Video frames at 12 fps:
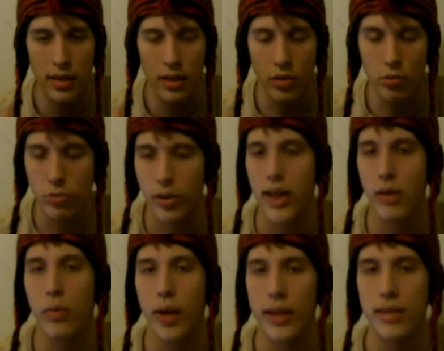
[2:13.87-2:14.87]
a great
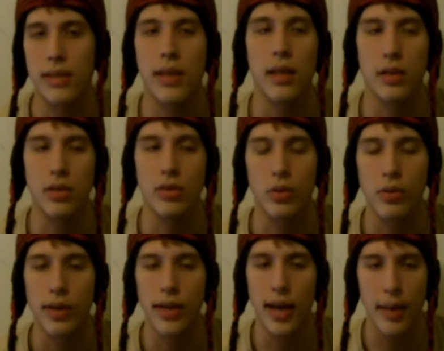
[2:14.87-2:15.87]
way to tell a story.